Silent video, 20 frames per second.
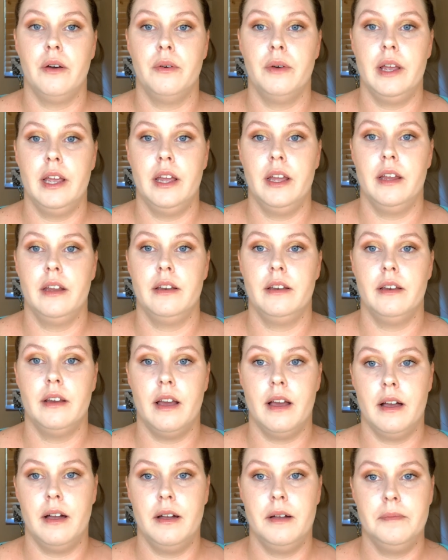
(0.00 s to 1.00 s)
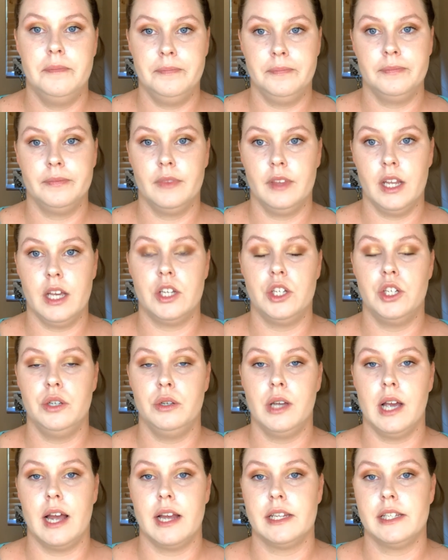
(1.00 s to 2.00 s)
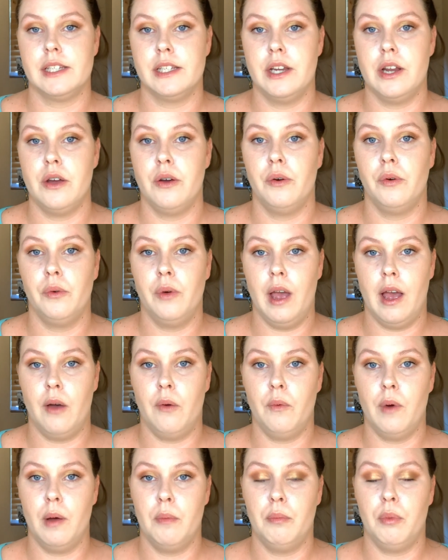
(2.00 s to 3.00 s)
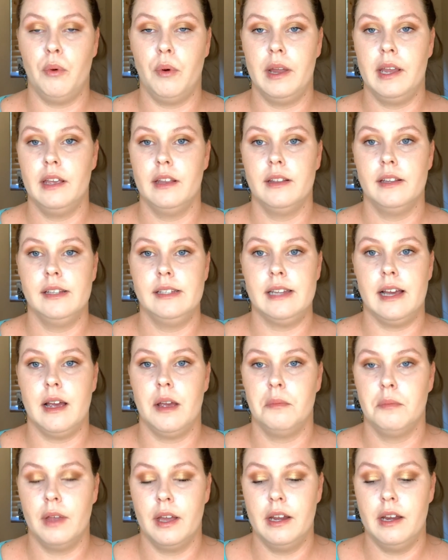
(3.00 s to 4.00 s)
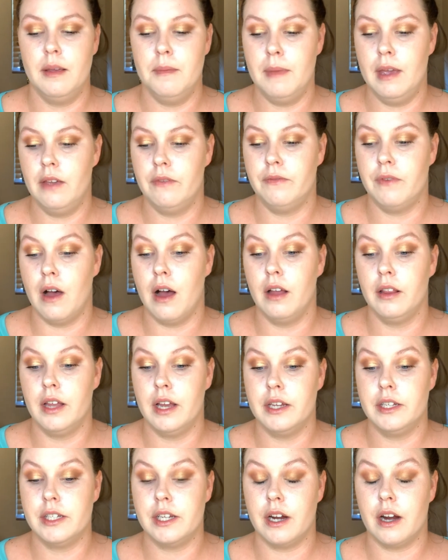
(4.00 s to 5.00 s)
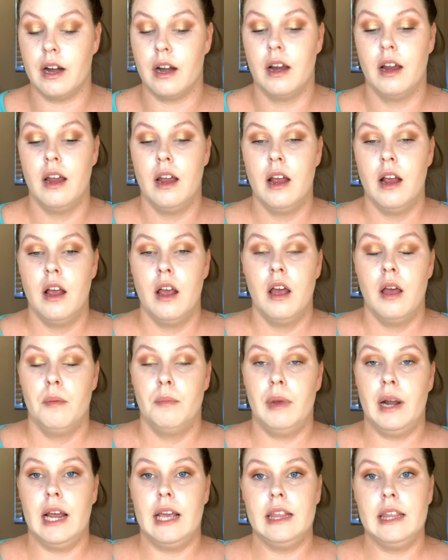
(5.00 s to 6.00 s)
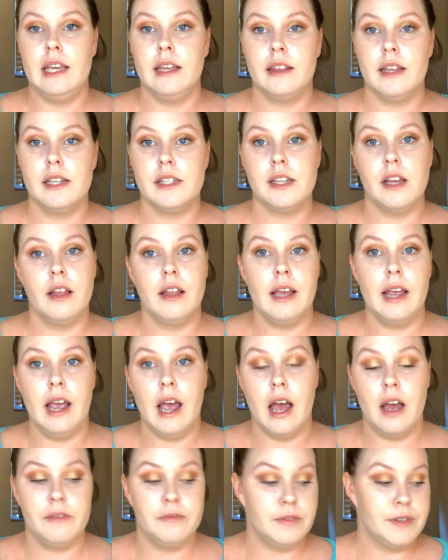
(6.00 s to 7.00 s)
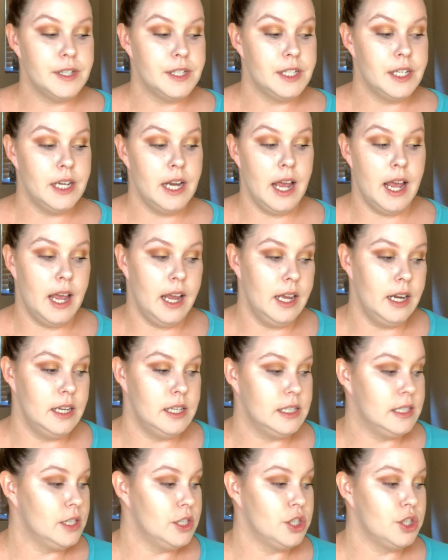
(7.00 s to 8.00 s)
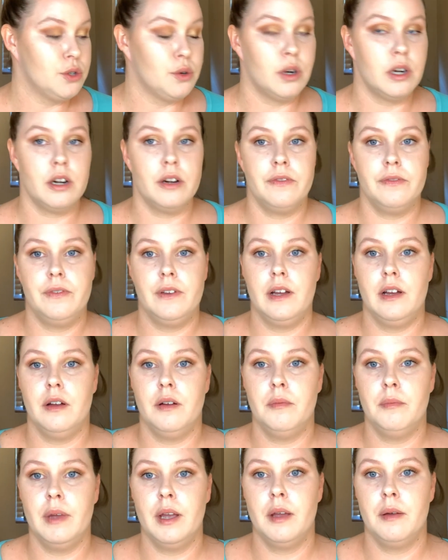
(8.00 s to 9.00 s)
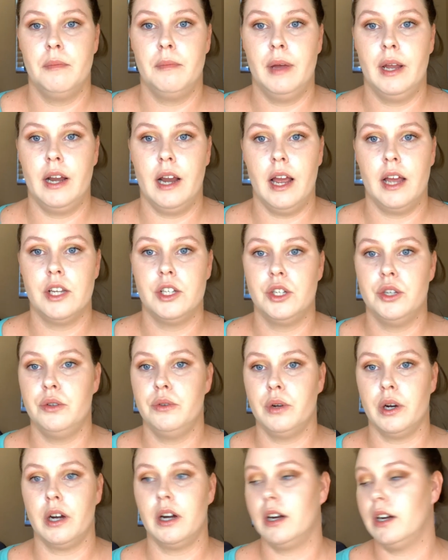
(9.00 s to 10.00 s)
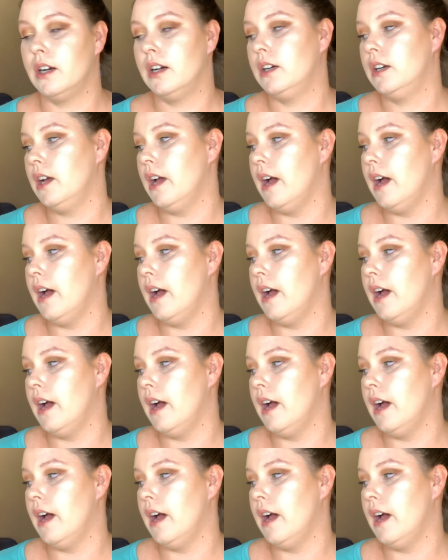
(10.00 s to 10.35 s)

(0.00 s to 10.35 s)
and let you guys know at what point in the timeline it may fall under. But I think that's all I have for today. It is a shorter film, but as you heard,